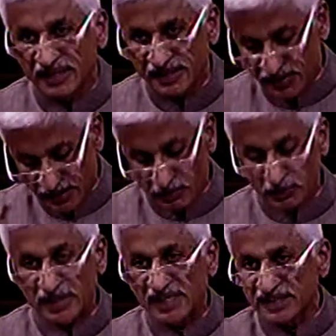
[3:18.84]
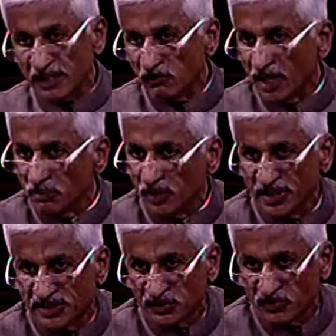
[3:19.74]
We should remember that. Sir, one more
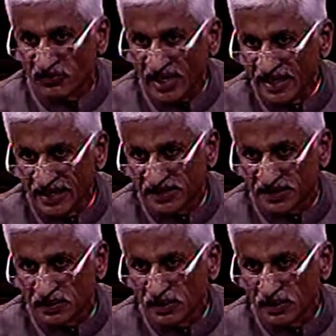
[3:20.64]
issue, final issue.